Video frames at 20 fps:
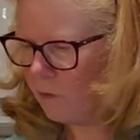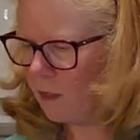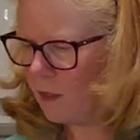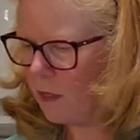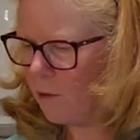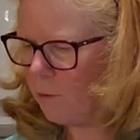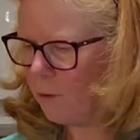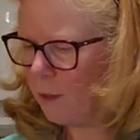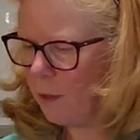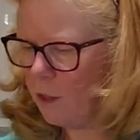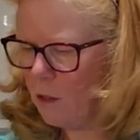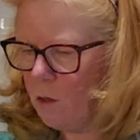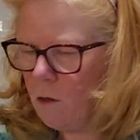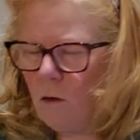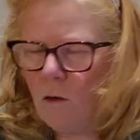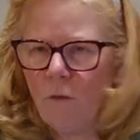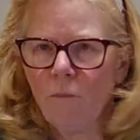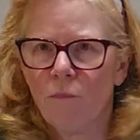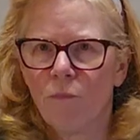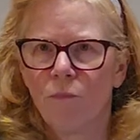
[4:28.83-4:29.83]
There we
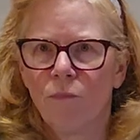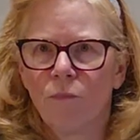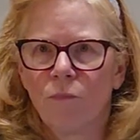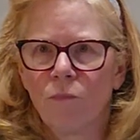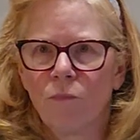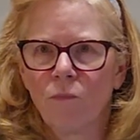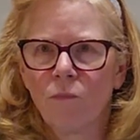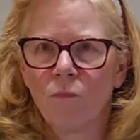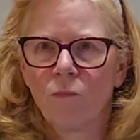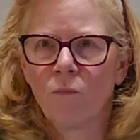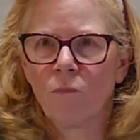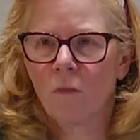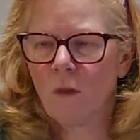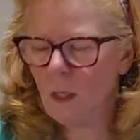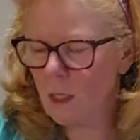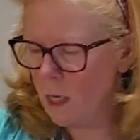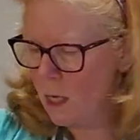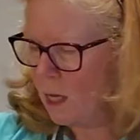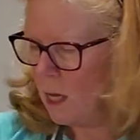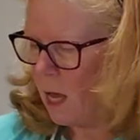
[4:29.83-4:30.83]
go.
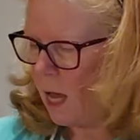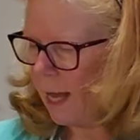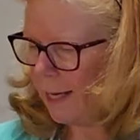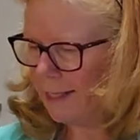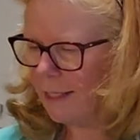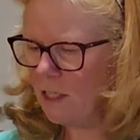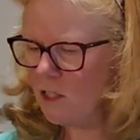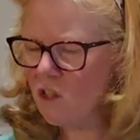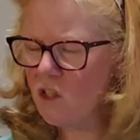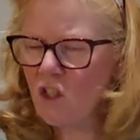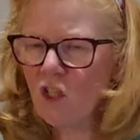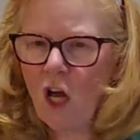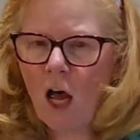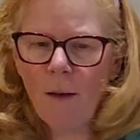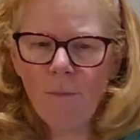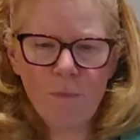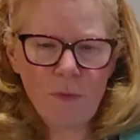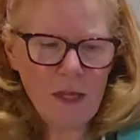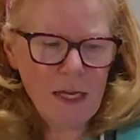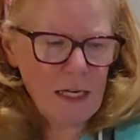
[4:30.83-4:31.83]
I'm going to
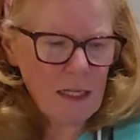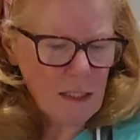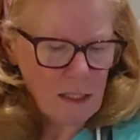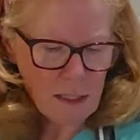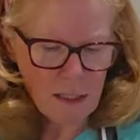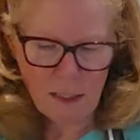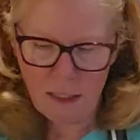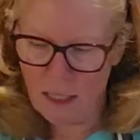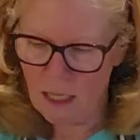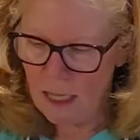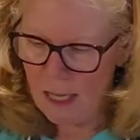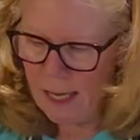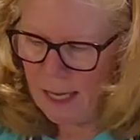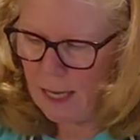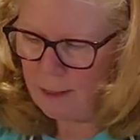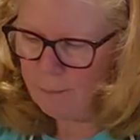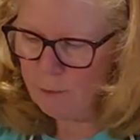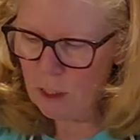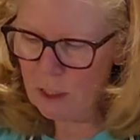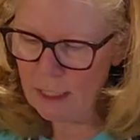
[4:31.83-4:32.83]
stop this, and
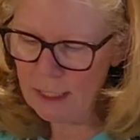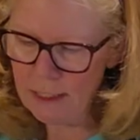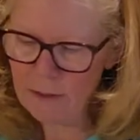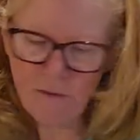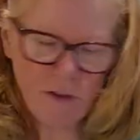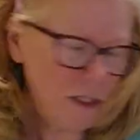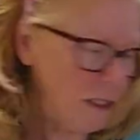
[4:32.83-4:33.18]
I'm going to give